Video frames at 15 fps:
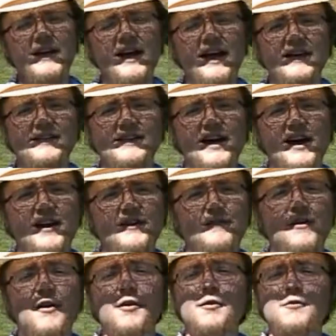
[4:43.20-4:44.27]
got tired of
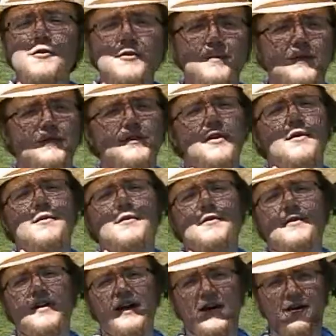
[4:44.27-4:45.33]
all the rumors going
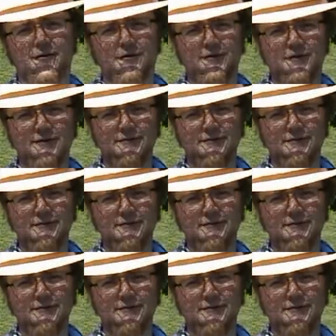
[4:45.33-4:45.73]
around.